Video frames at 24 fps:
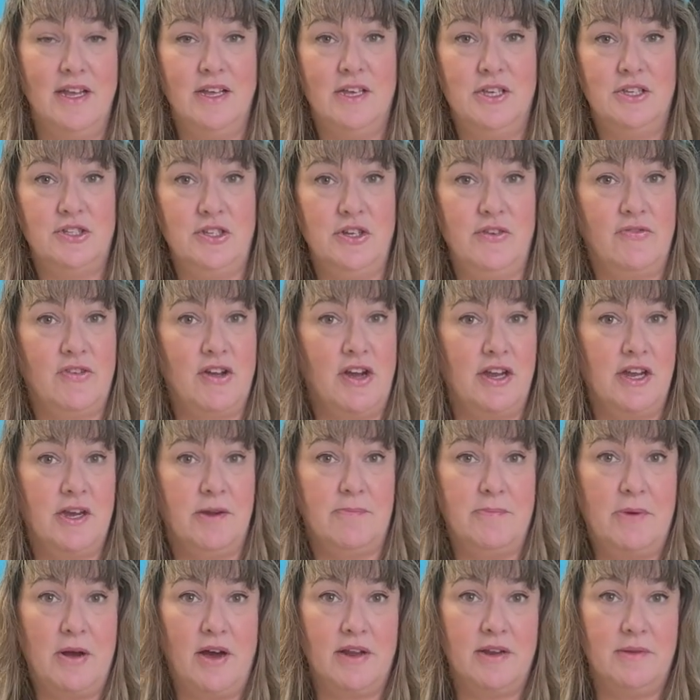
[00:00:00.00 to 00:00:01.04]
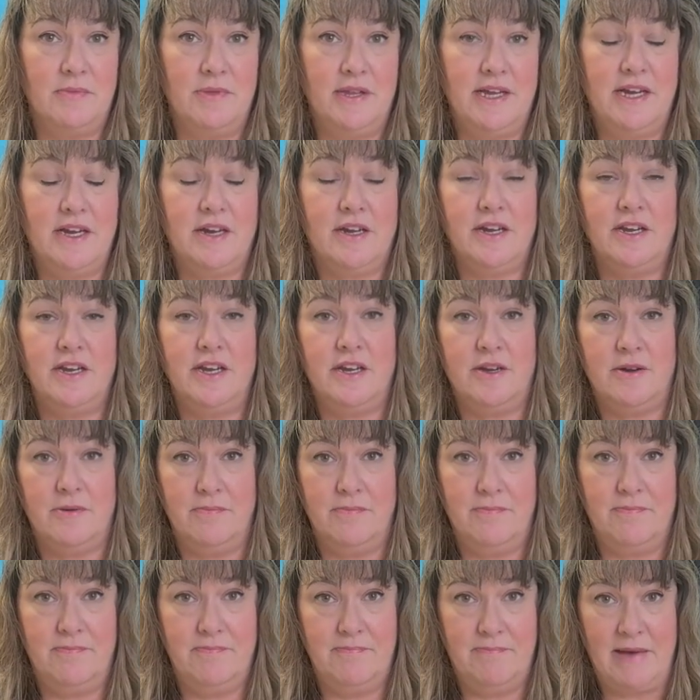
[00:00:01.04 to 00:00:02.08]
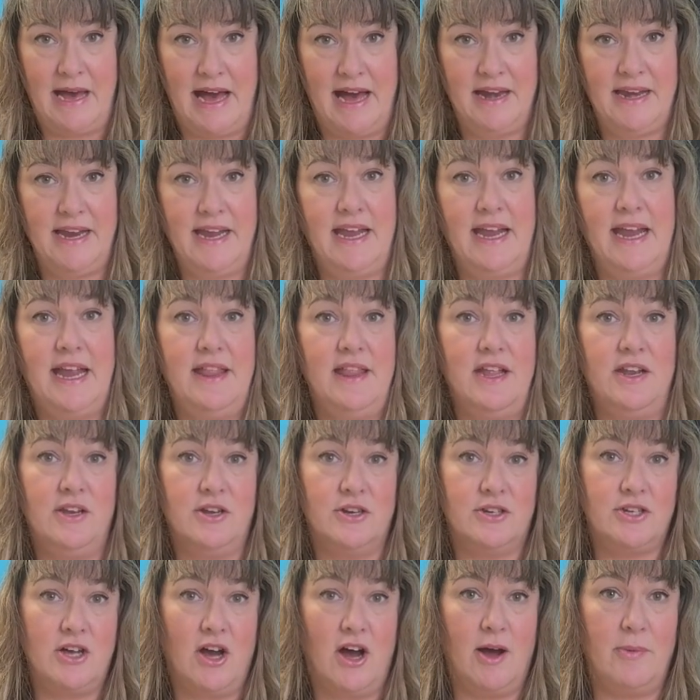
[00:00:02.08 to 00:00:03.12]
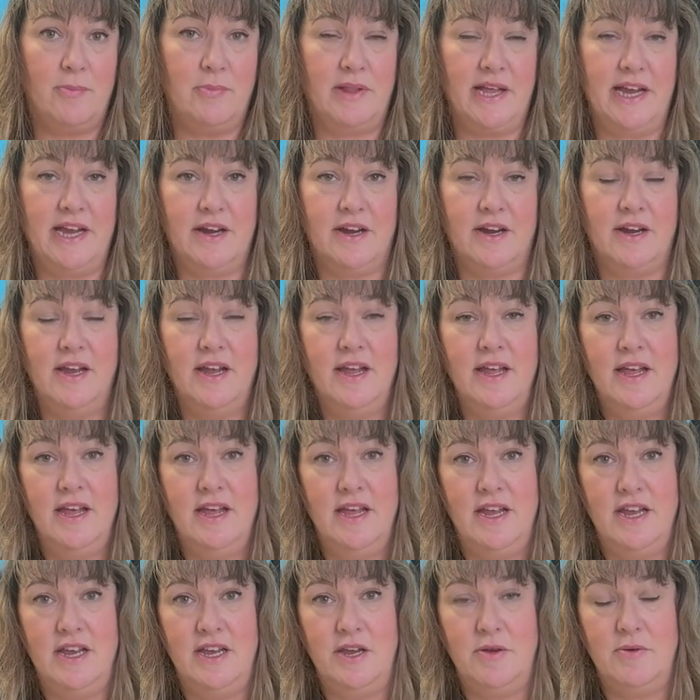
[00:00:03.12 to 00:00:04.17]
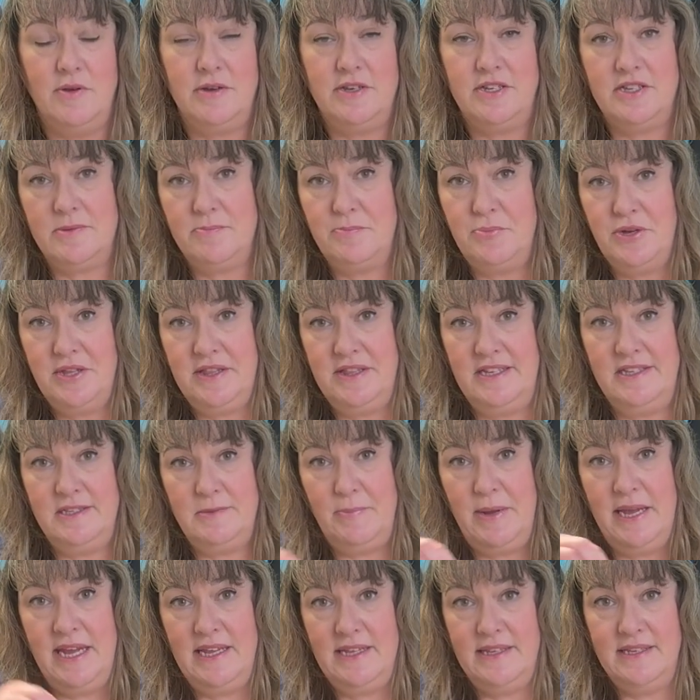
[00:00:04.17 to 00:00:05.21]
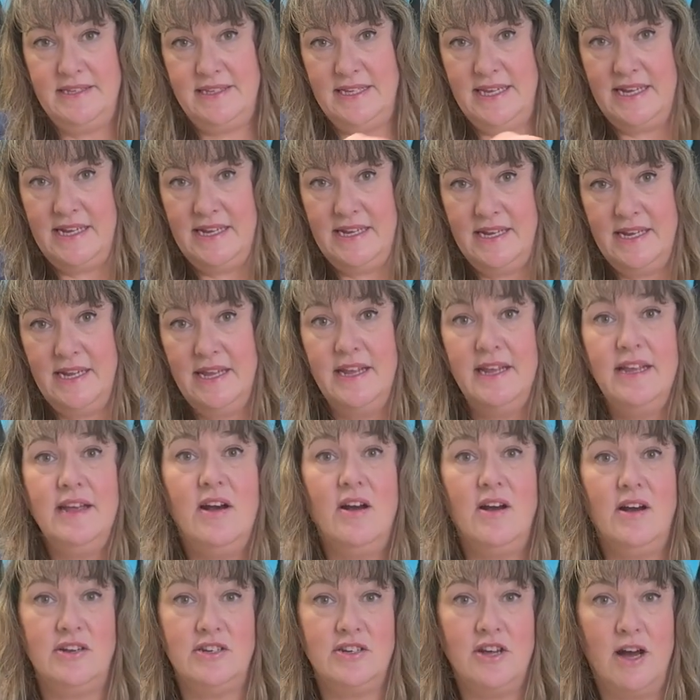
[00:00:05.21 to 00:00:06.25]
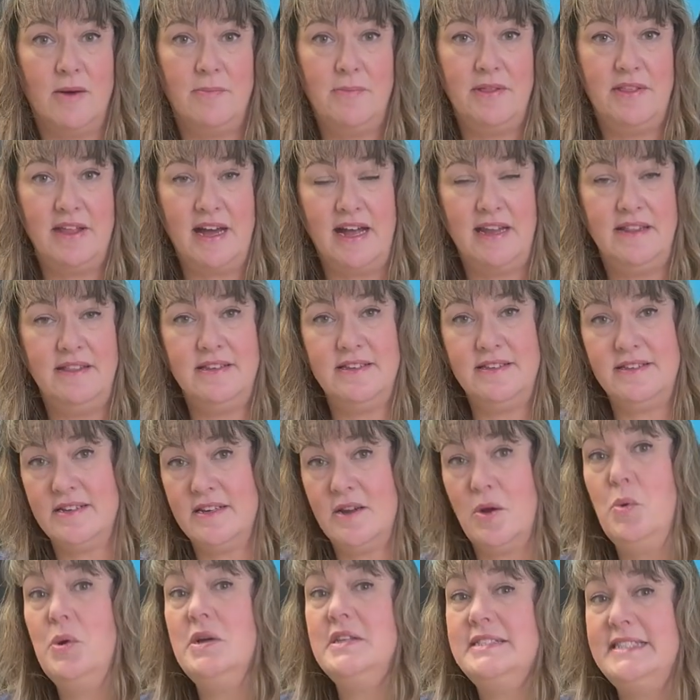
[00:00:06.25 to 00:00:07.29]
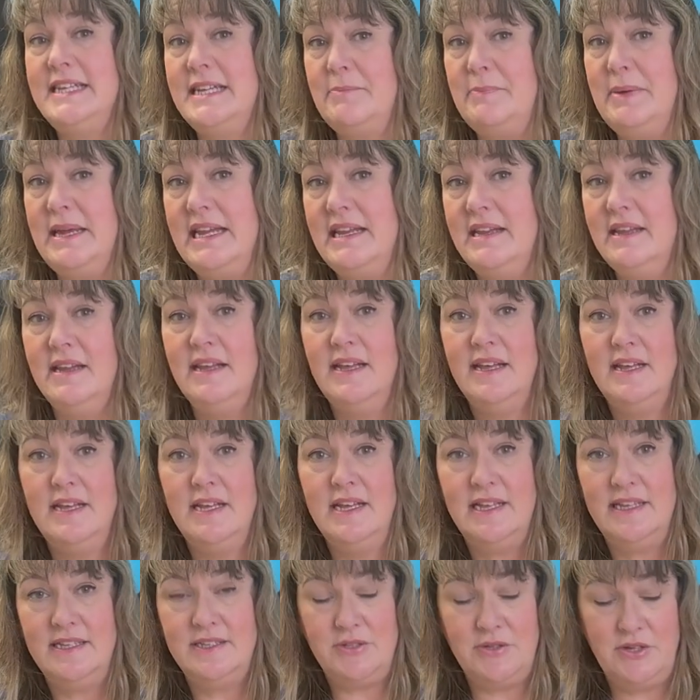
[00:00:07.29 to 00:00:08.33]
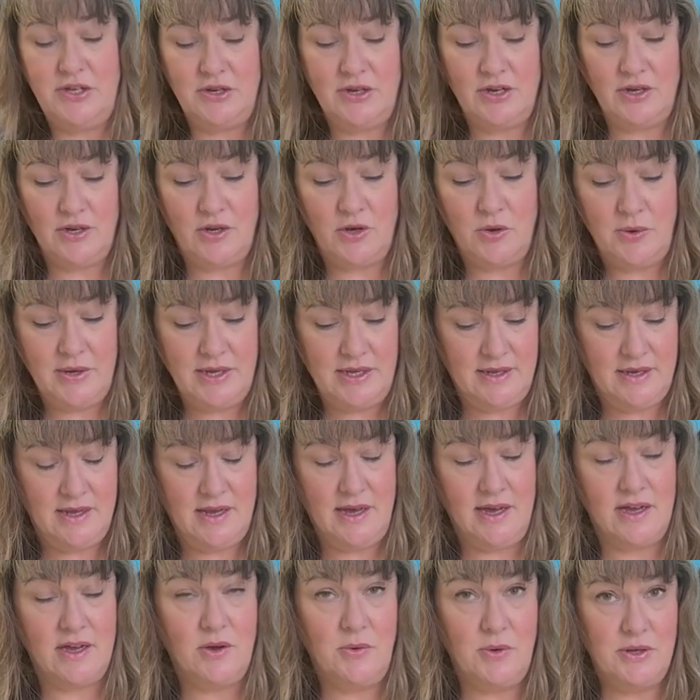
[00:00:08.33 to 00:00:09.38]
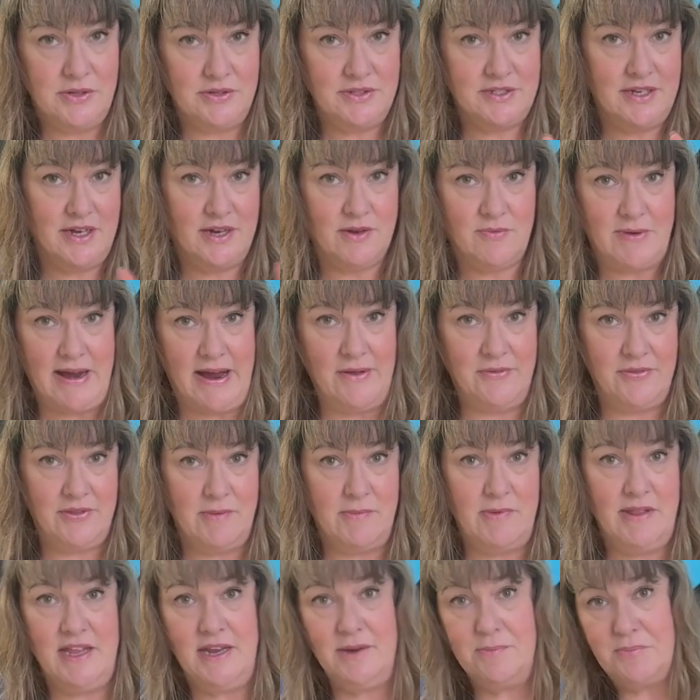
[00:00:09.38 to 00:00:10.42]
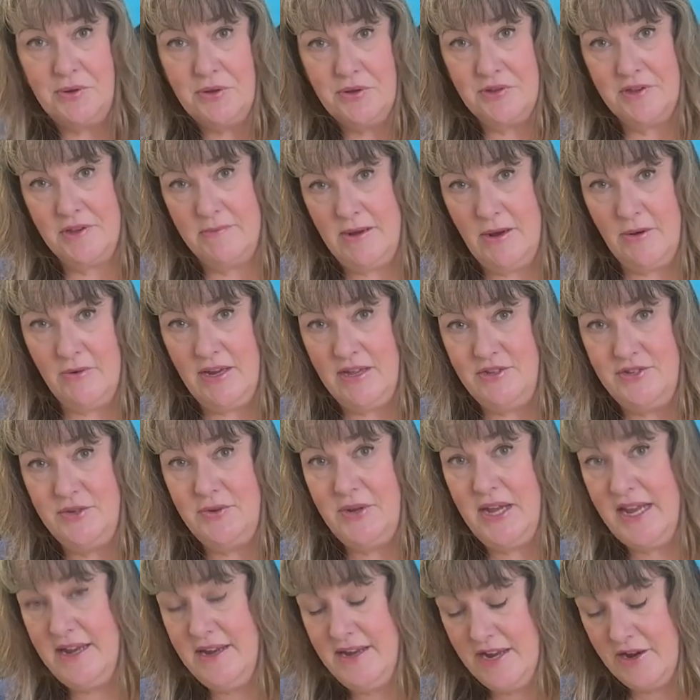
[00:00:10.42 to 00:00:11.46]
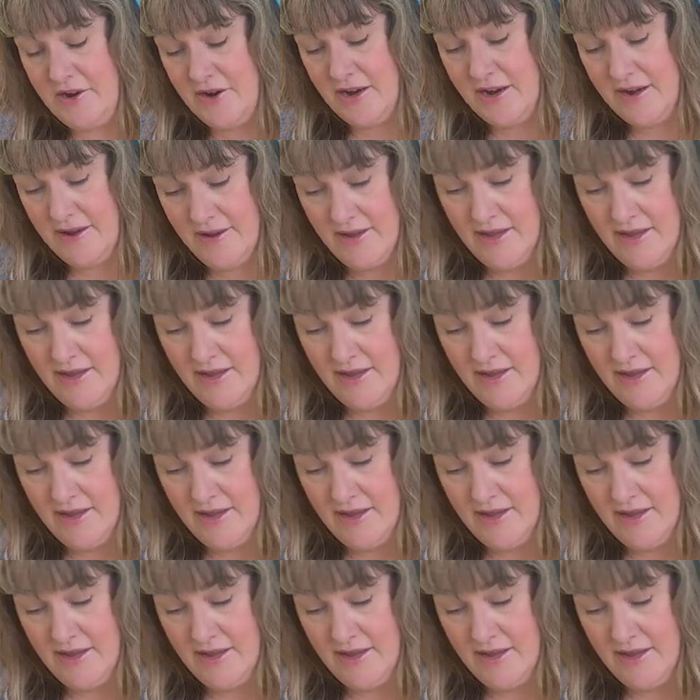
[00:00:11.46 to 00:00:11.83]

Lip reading: So you've got your bottom layer, your batting, and then your top layer. And you would just put these pins in on top of that. And this is a quilting pin. So you can quilt around them and then pull them out as you get near it.